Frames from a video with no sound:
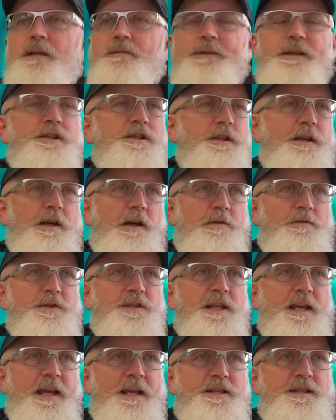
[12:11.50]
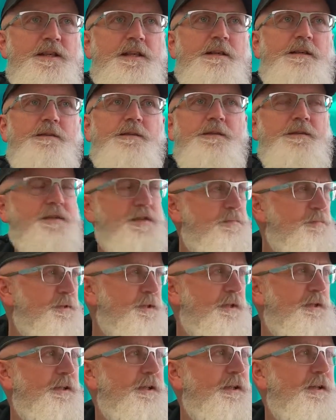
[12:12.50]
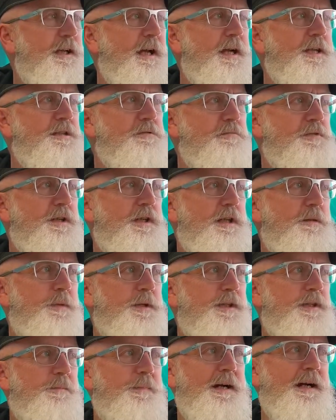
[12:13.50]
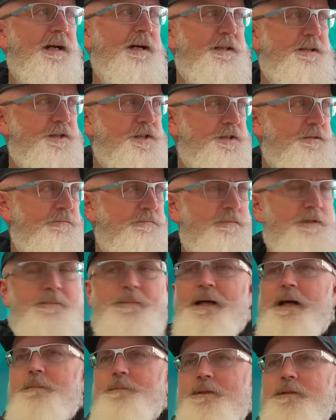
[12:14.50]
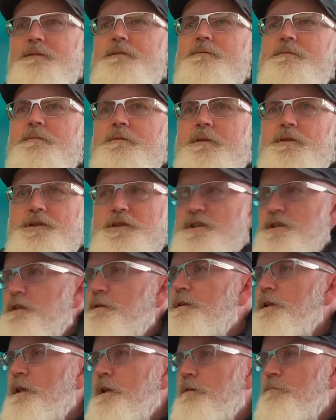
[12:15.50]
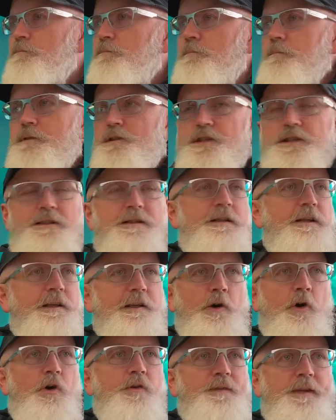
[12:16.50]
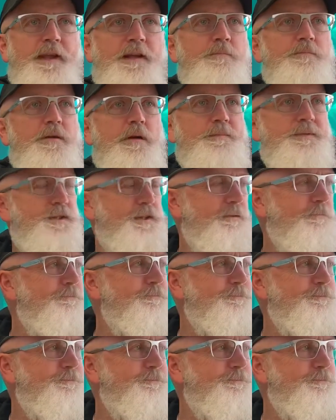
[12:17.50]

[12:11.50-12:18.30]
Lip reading: eventually owns the asset, and in this particular case it was going to be the parks department, because it's in there, it's in an on-their property.